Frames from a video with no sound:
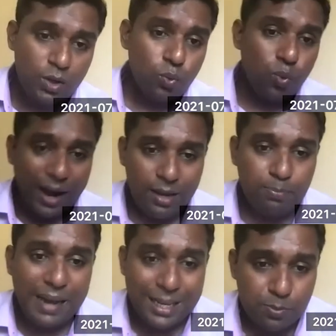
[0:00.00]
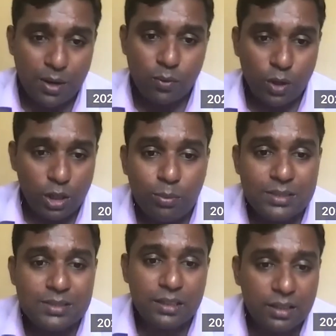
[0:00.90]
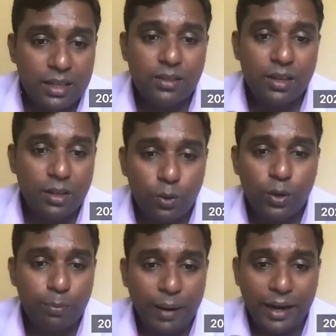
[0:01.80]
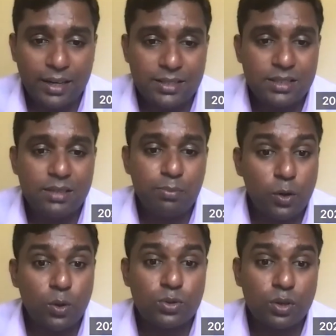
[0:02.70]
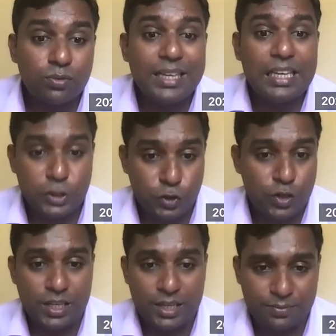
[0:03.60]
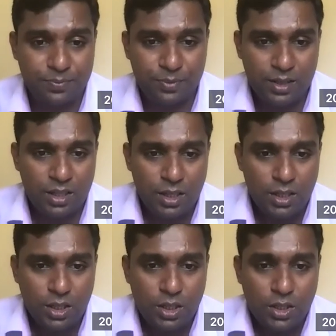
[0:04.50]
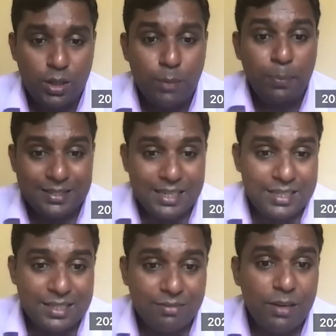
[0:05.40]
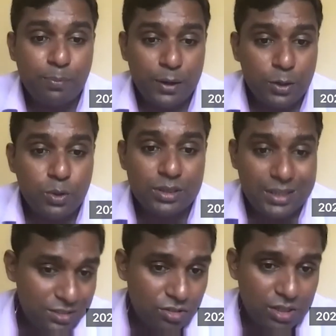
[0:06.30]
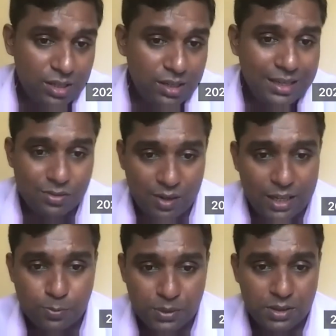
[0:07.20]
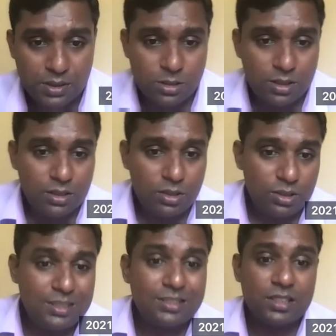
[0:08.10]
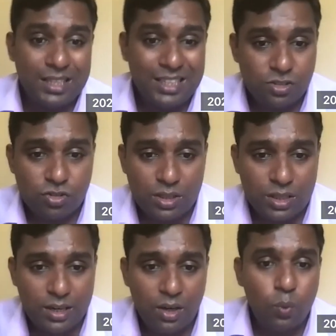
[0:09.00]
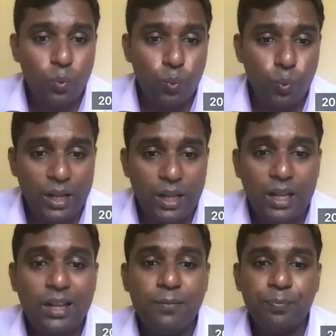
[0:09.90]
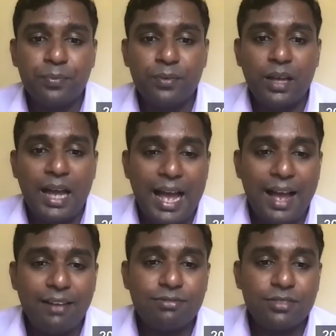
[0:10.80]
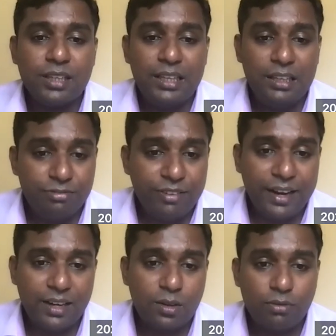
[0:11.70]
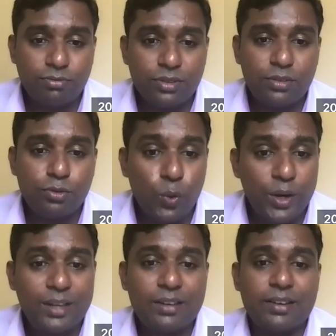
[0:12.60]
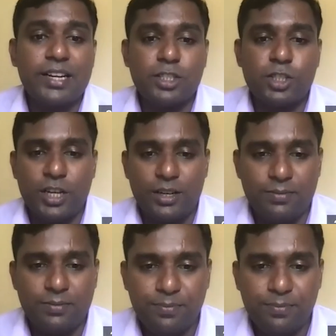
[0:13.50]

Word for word: Why plasma volume is increasing during pregnancy? Because of the estrogen. The placenta will produce estrogen as well as progestin. This estrogen will have effect of fluid retention.